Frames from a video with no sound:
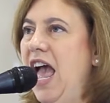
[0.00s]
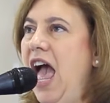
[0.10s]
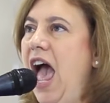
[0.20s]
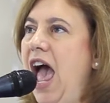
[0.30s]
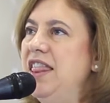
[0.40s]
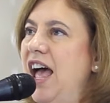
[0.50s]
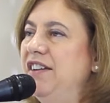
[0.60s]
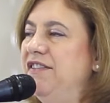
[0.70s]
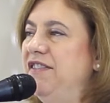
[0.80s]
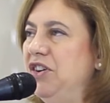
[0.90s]
and that
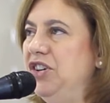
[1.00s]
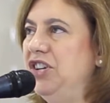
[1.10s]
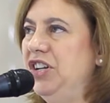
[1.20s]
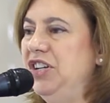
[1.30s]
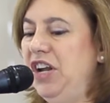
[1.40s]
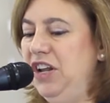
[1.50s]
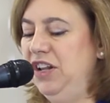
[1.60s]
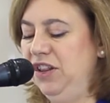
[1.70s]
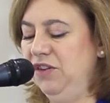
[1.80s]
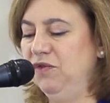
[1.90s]
functioned in
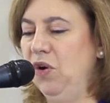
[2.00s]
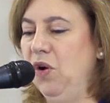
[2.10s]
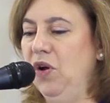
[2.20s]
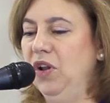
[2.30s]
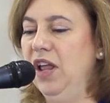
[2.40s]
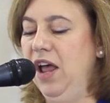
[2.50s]
the role